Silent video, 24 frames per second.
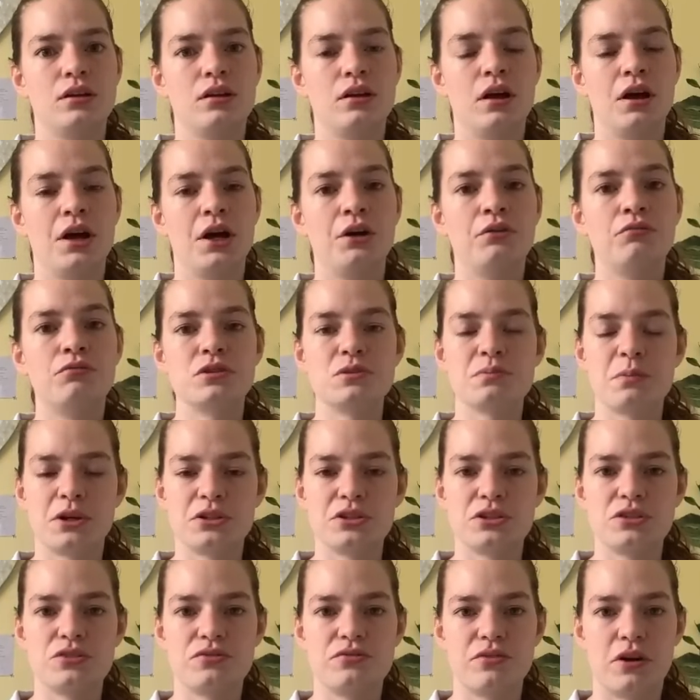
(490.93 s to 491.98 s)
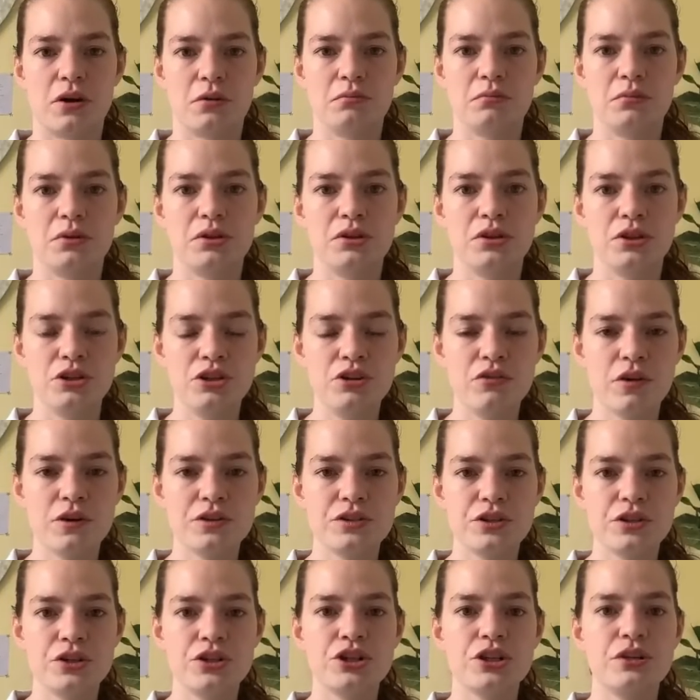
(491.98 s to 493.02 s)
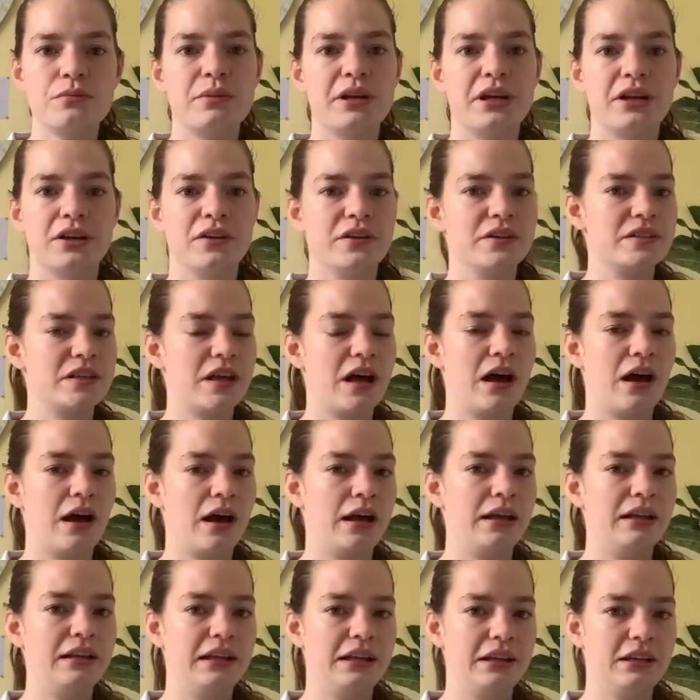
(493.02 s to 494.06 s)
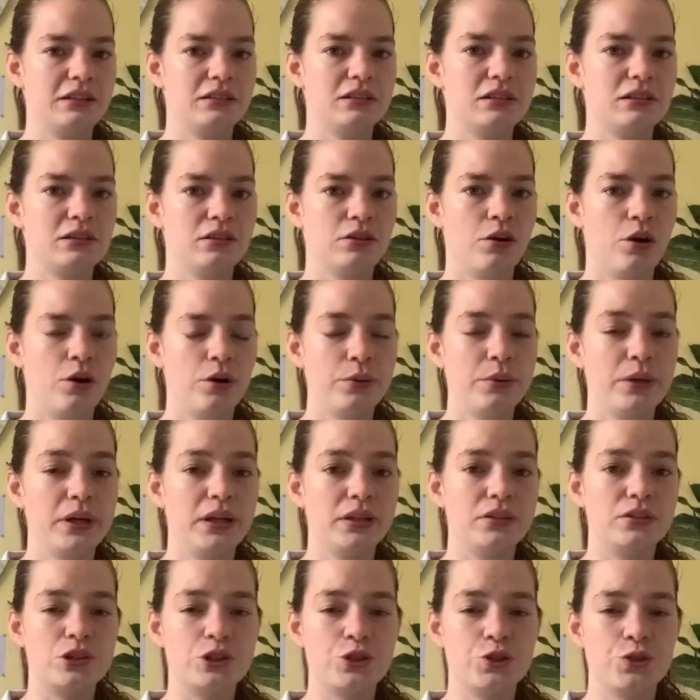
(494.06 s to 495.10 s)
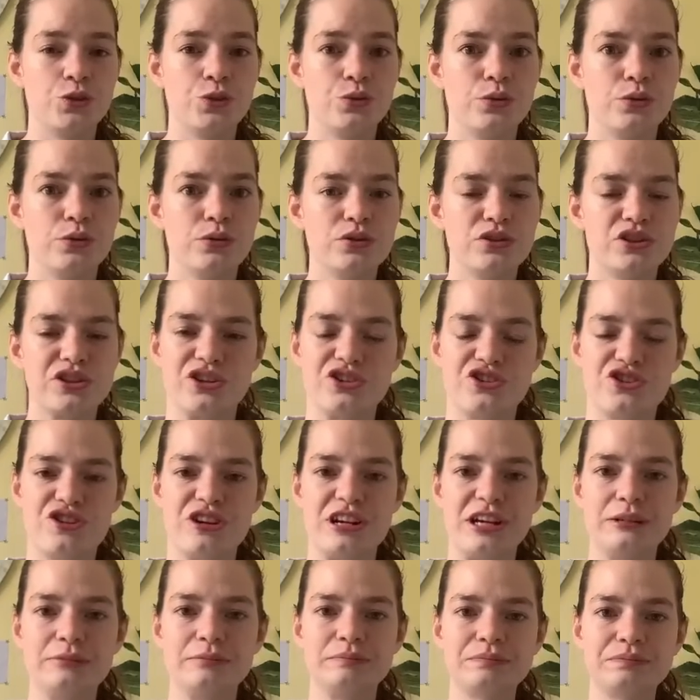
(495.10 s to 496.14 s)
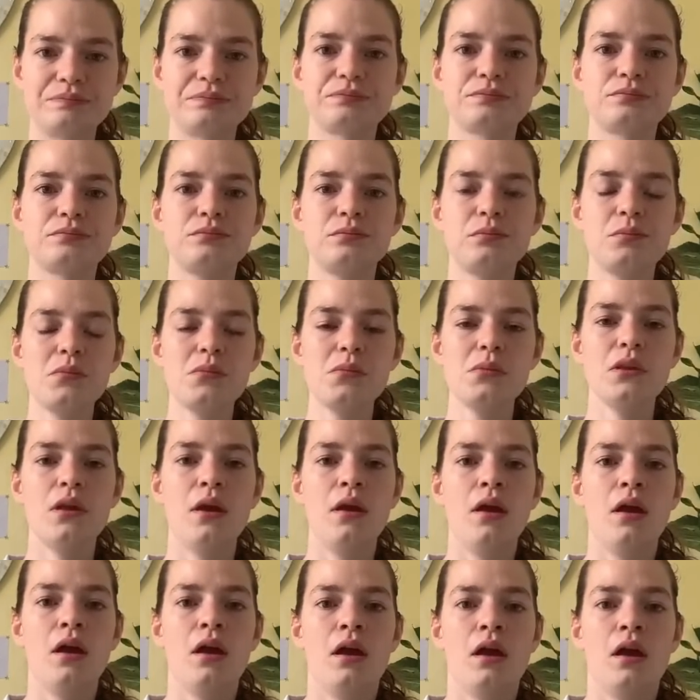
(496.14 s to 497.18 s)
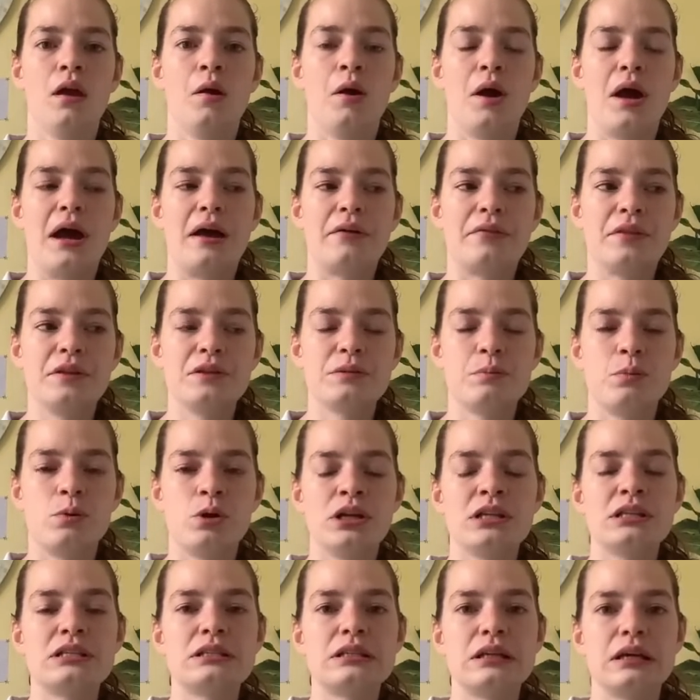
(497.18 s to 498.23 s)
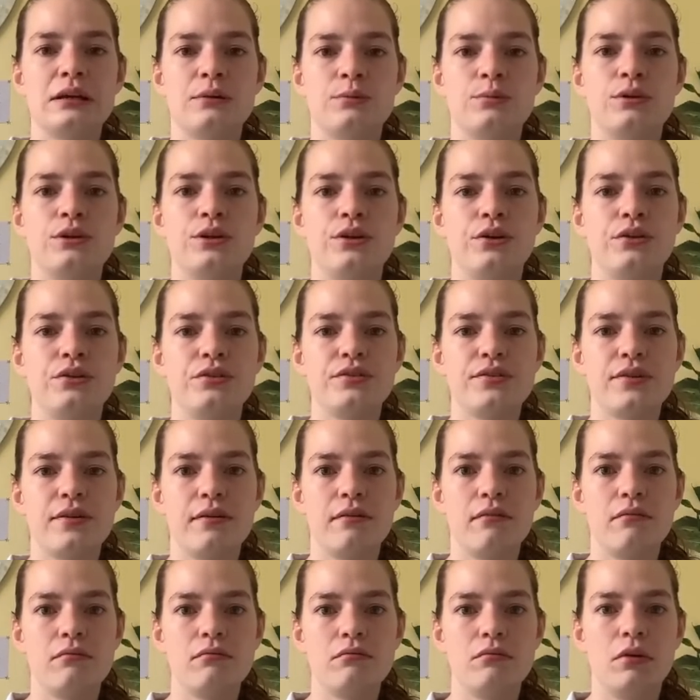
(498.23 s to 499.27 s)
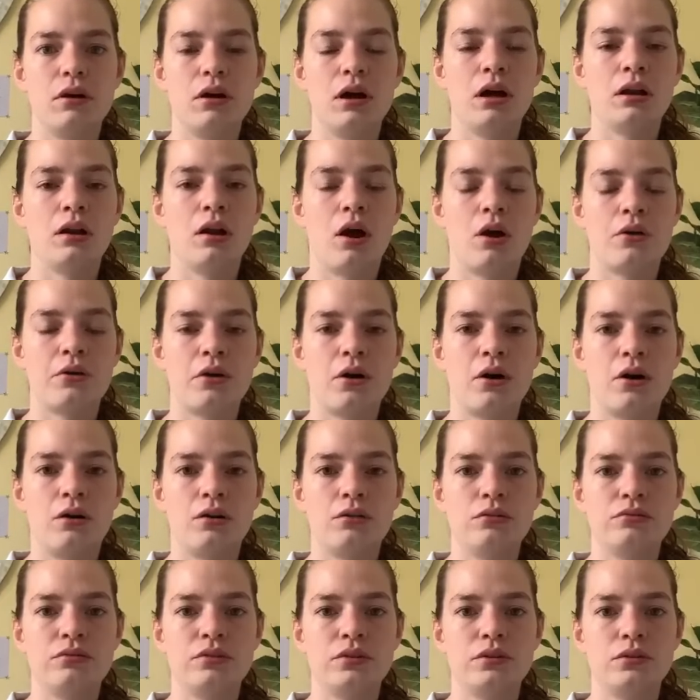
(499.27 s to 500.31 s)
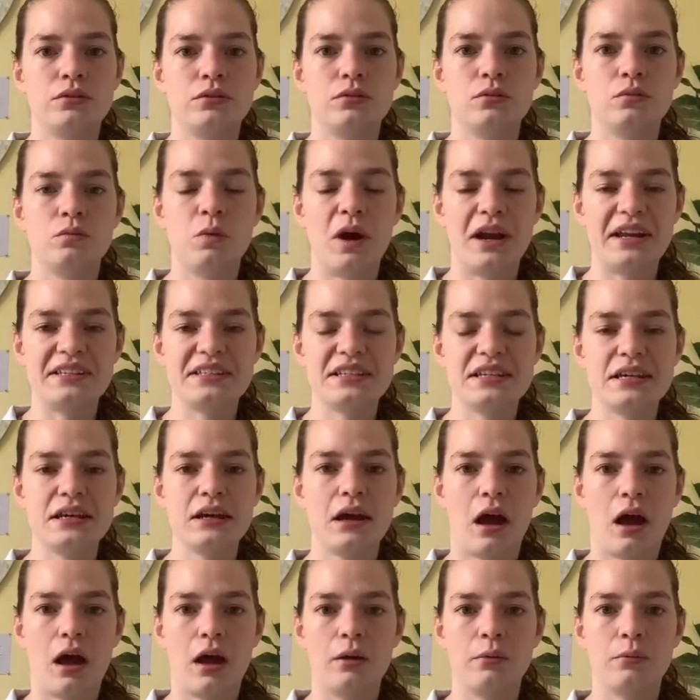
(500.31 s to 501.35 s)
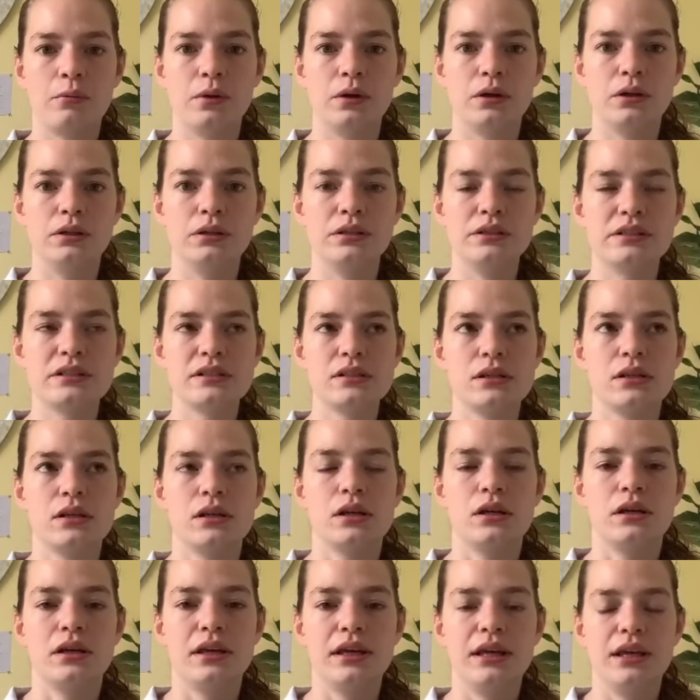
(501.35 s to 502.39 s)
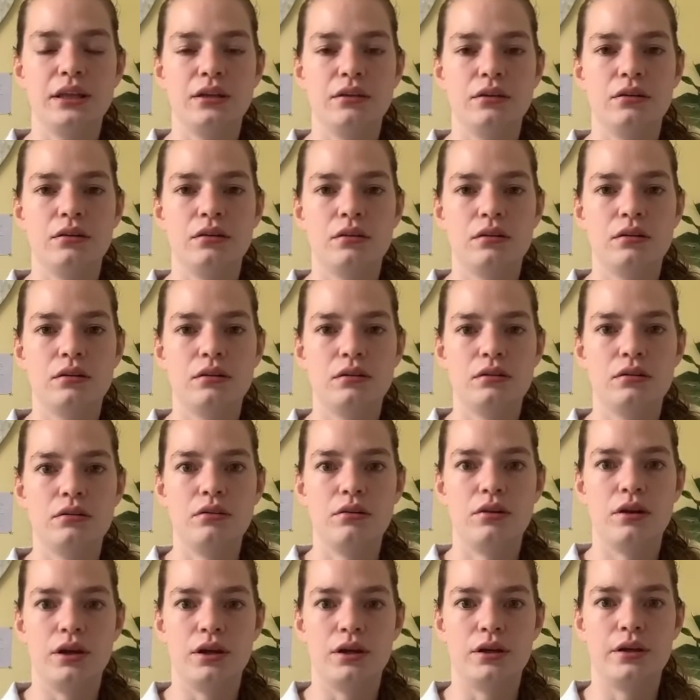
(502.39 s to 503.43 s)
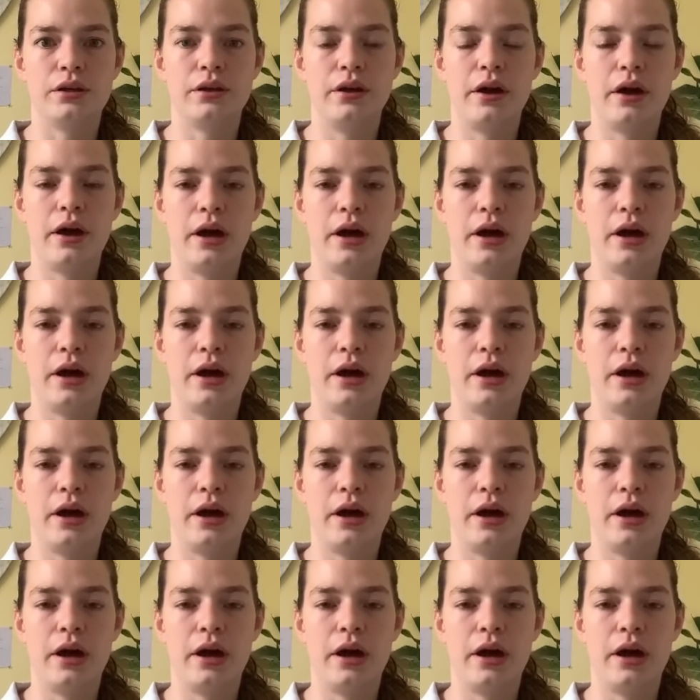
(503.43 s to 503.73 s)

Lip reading: a response from the neurosurgeon because I needed to go into surgery. At this point, it was a lot of waiting. I was in the